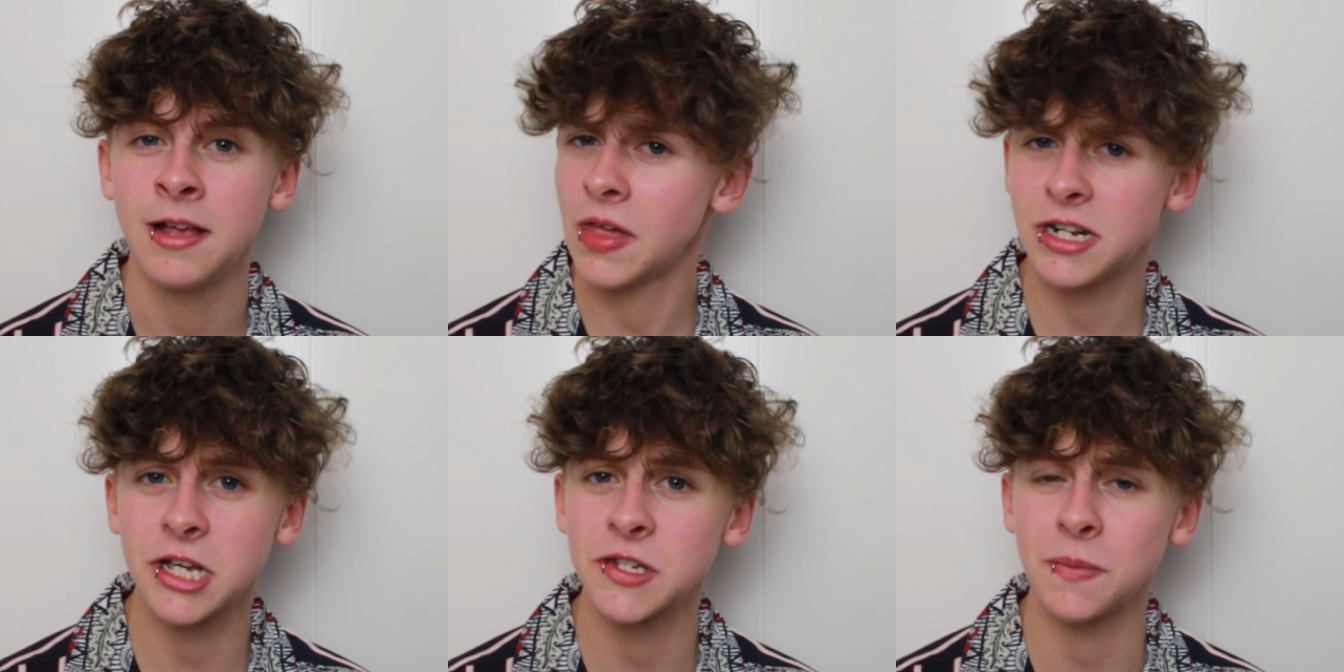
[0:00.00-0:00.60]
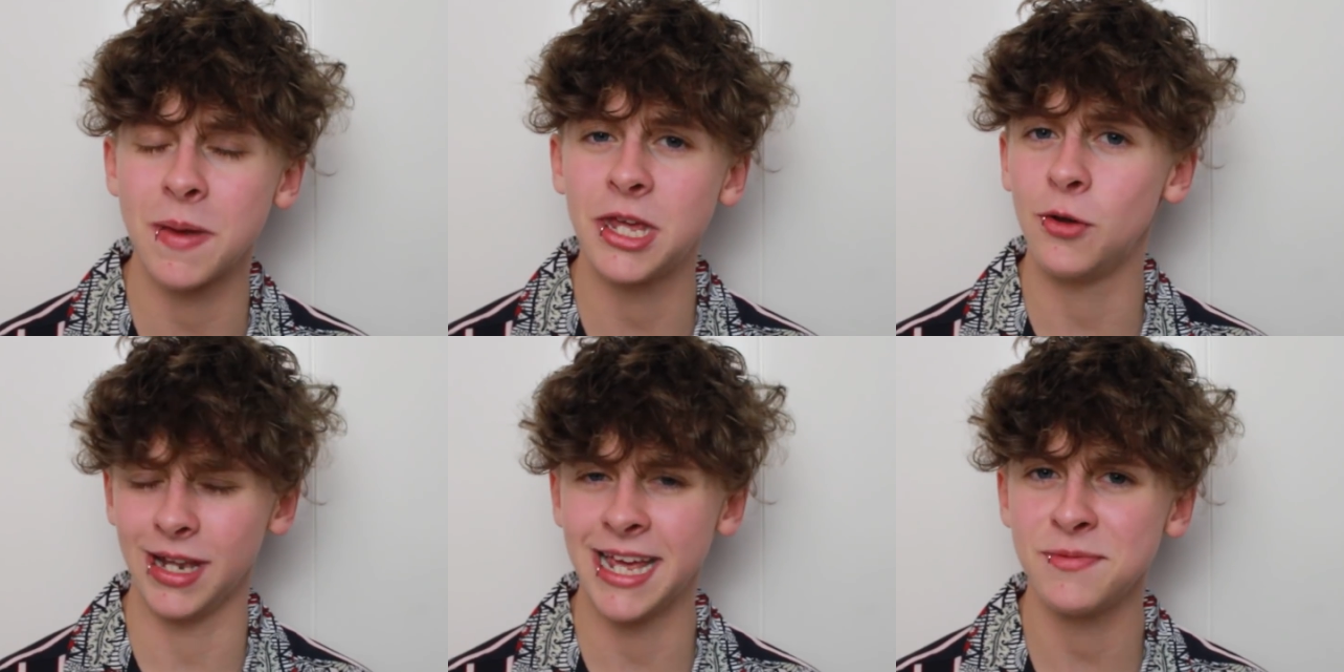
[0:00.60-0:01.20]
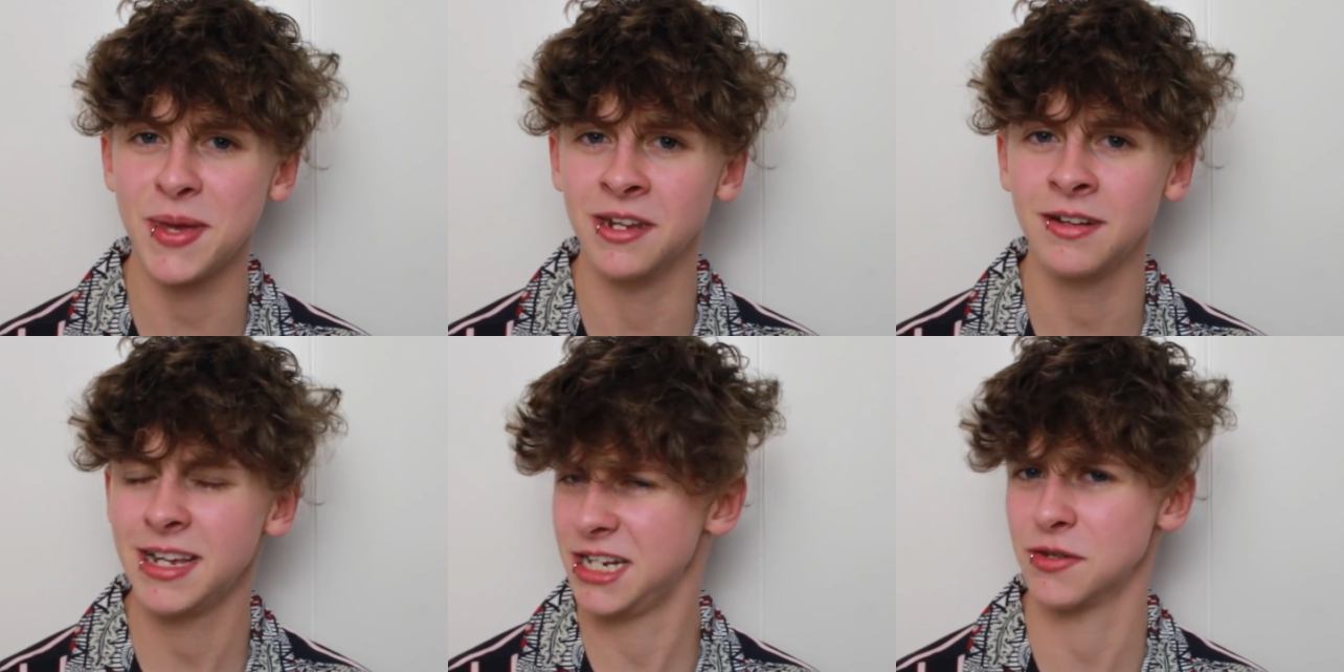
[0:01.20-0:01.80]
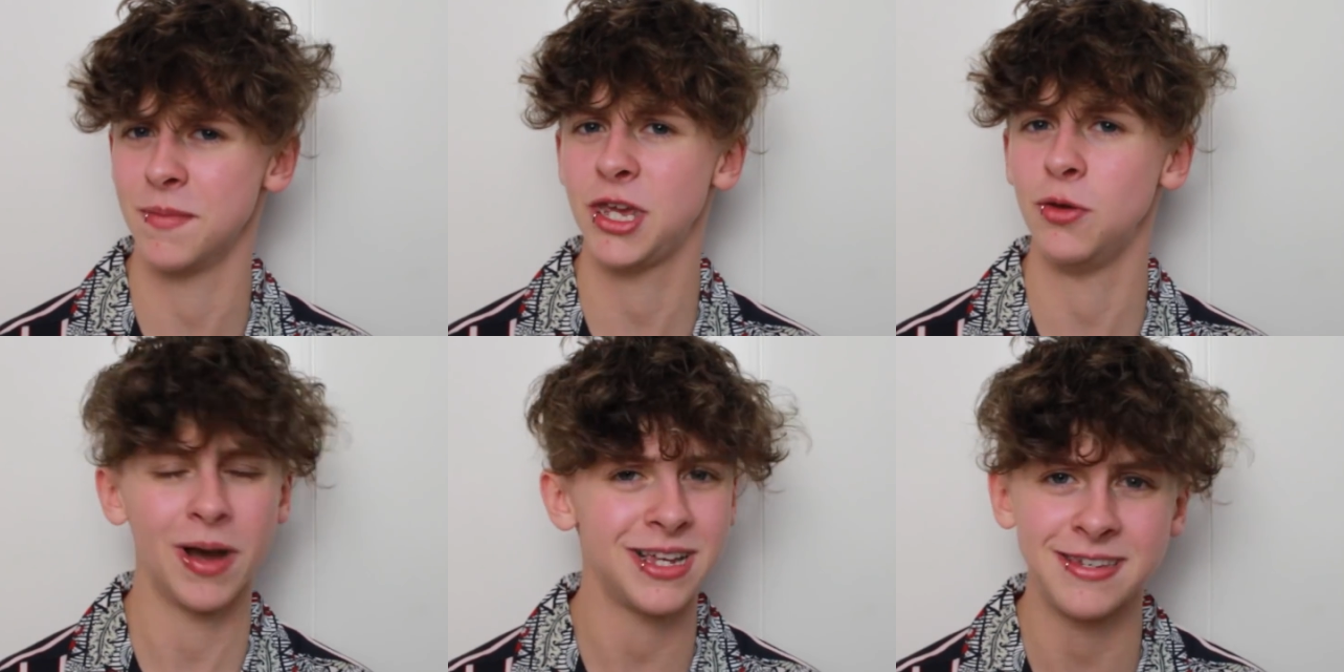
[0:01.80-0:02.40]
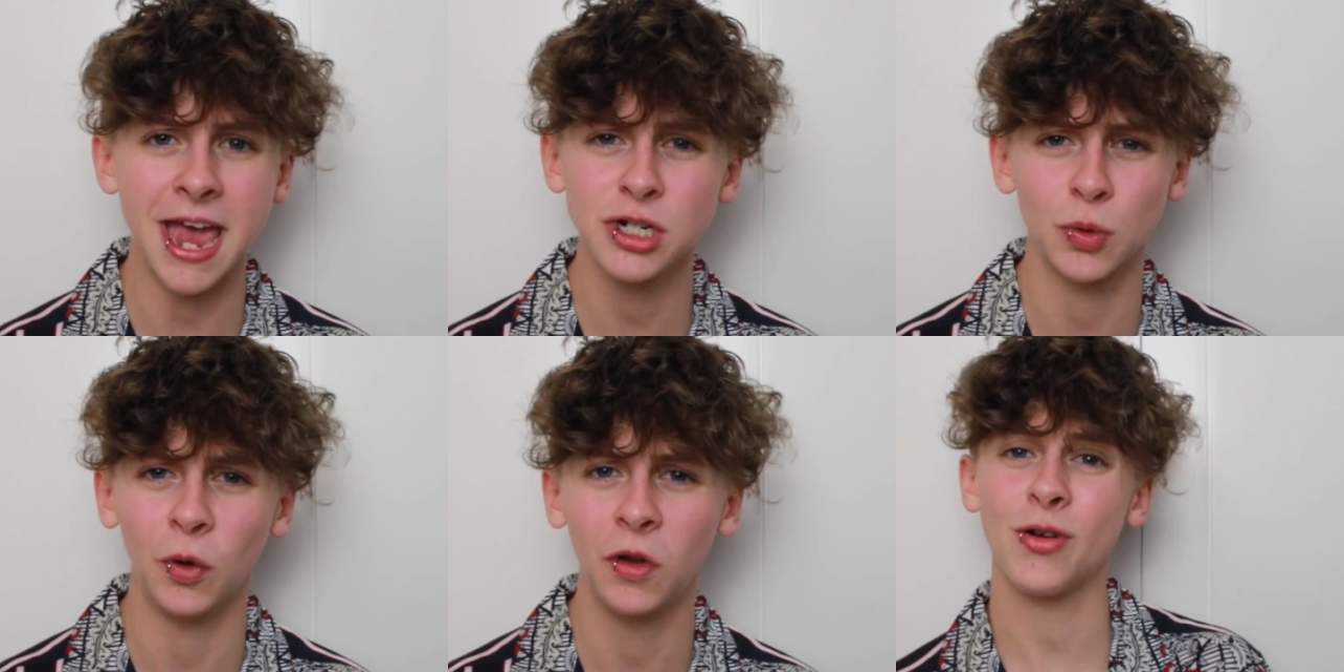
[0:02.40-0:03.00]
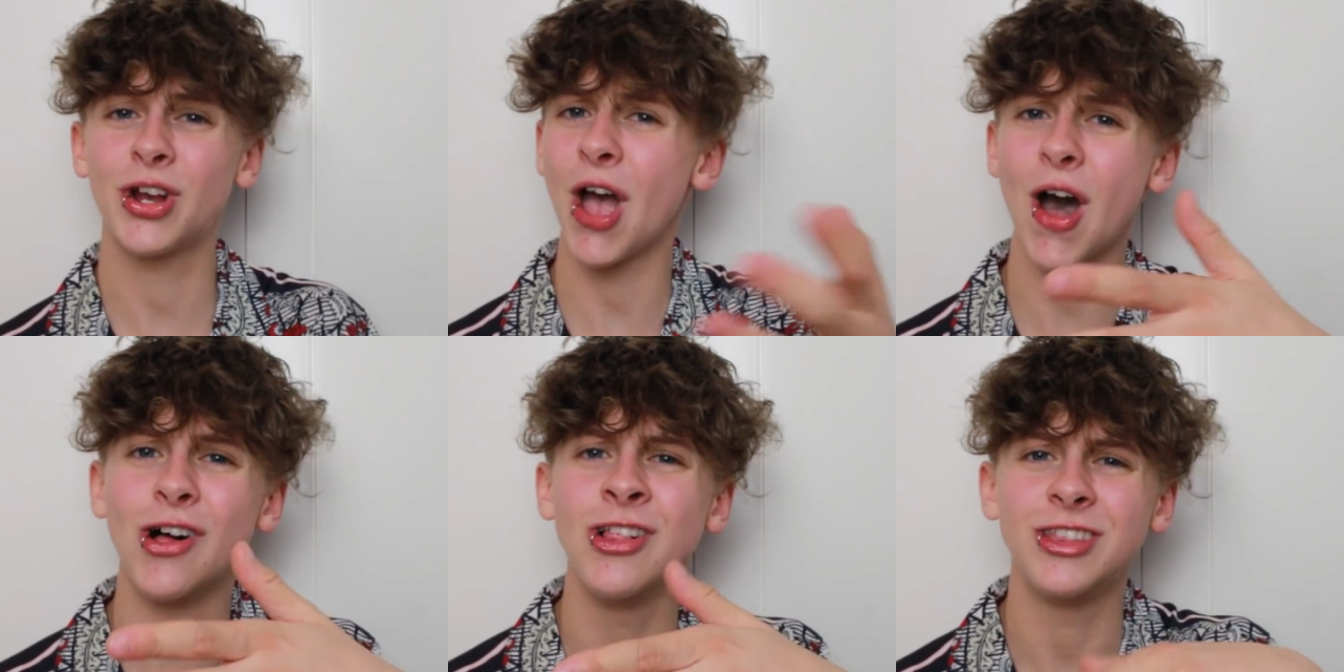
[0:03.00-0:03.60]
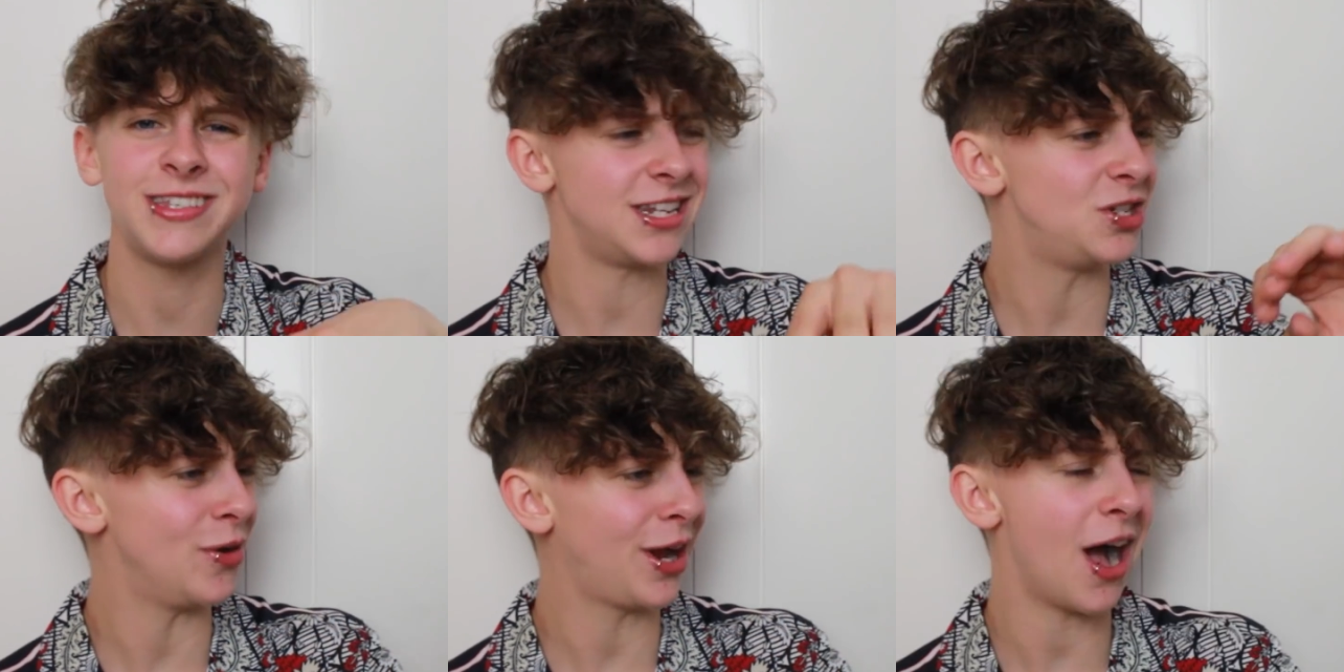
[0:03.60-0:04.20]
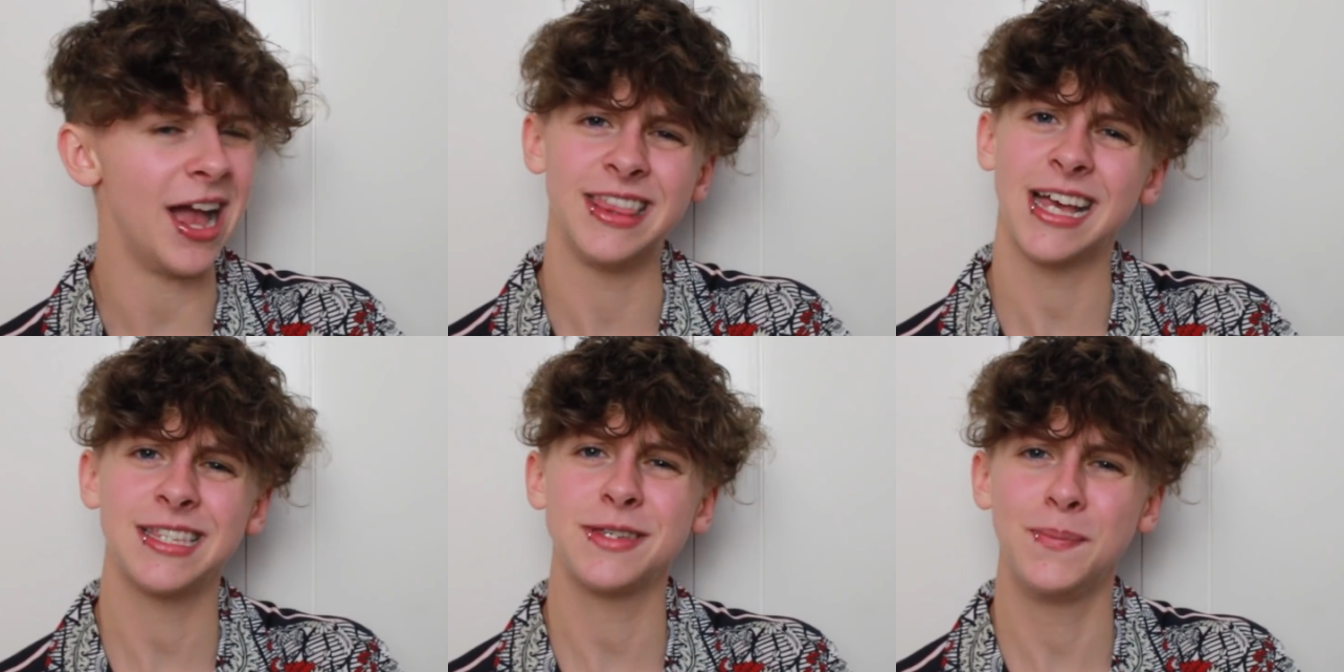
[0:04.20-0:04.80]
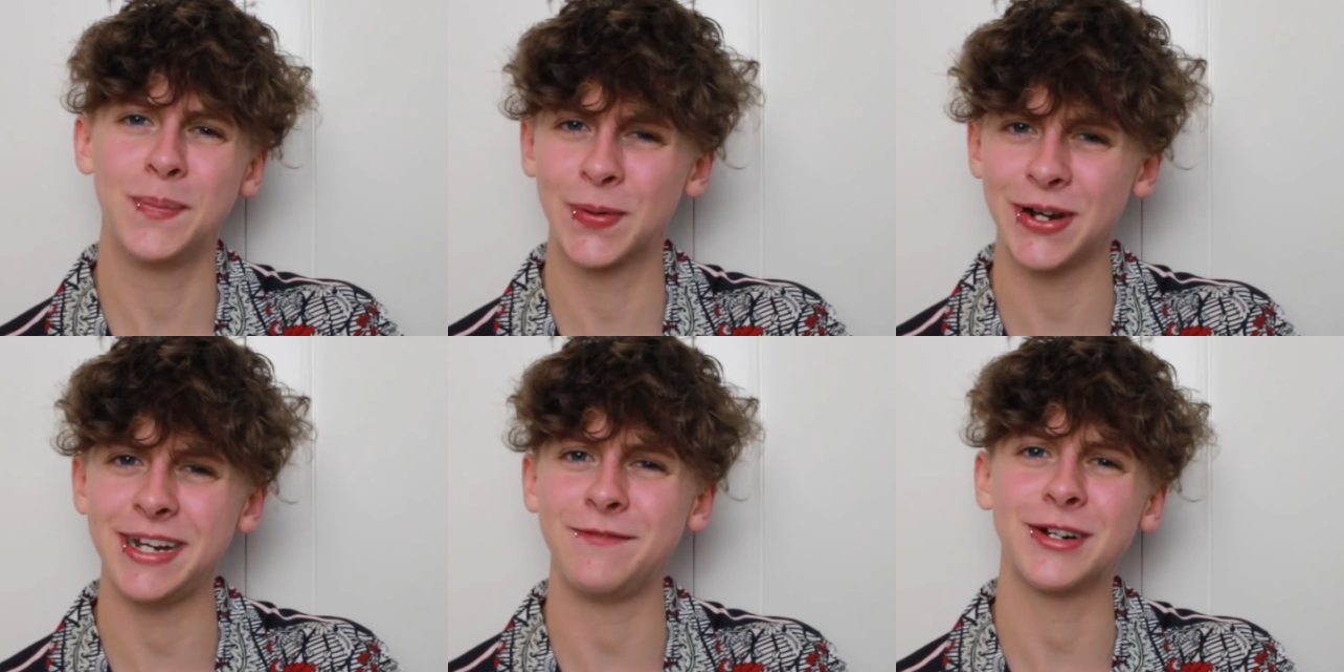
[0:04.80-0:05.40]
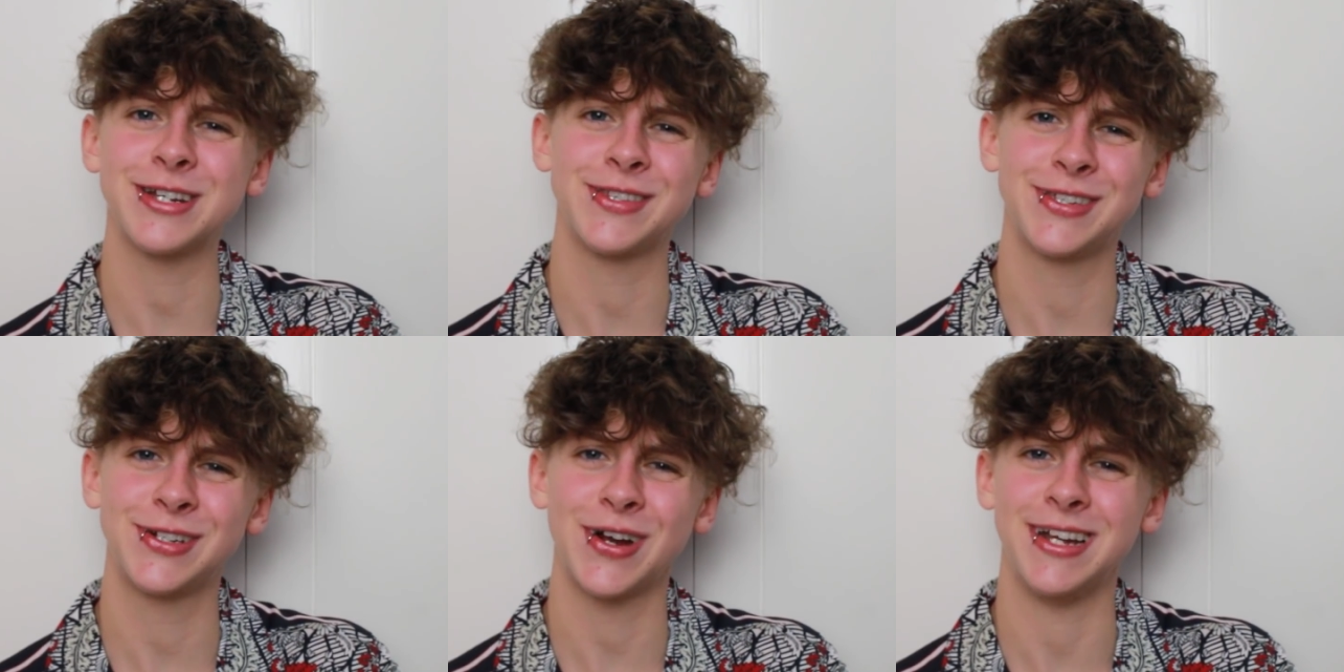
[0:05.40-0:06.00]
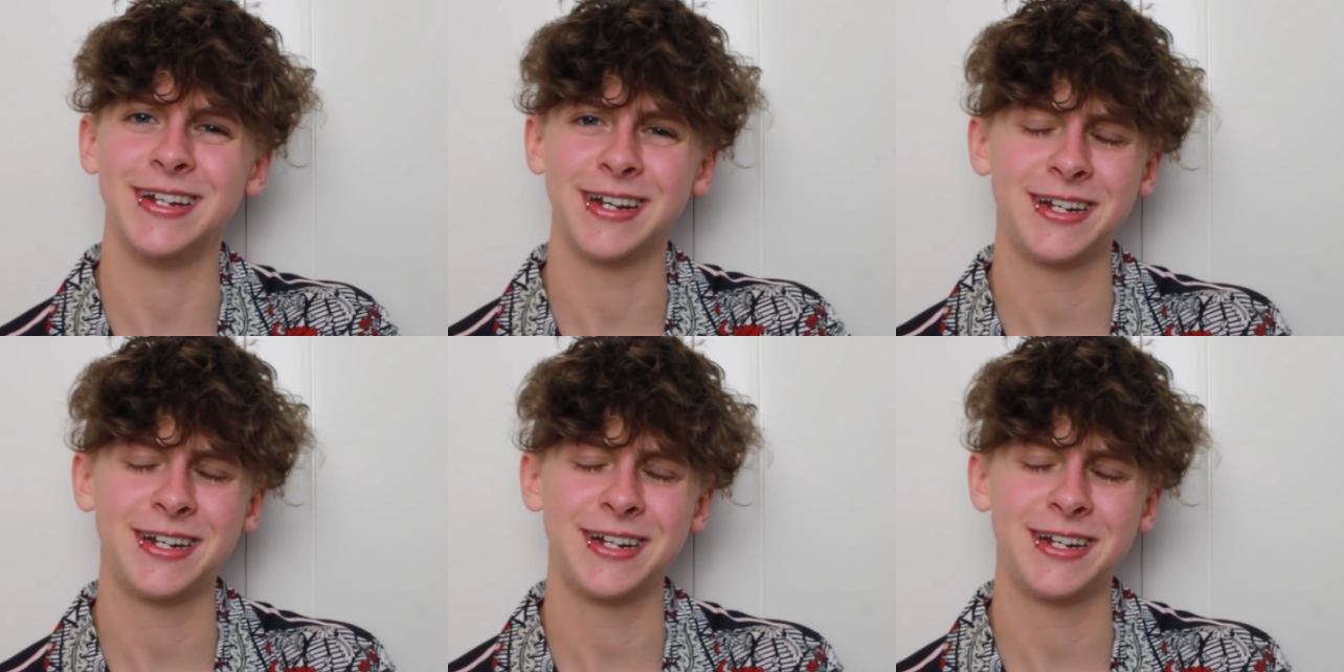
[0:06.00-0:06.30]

that doesn't make you a lesbian. It doesn't make you bisexual. You're a girl that's into a guy. That's pretty freaking straight.